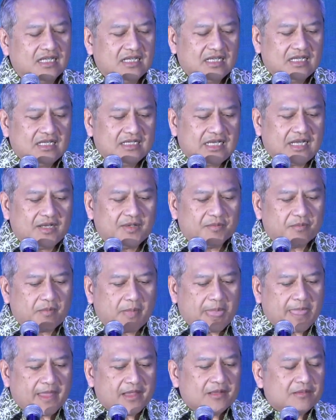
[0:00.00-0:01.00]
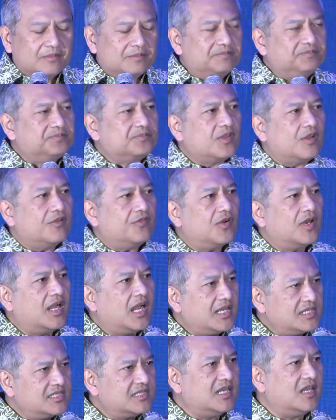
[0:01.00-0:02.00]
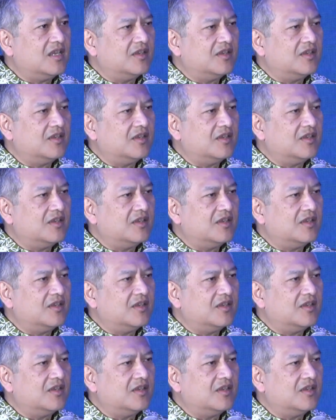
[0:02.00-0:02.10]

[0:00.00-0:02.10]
Now, for Khazanah,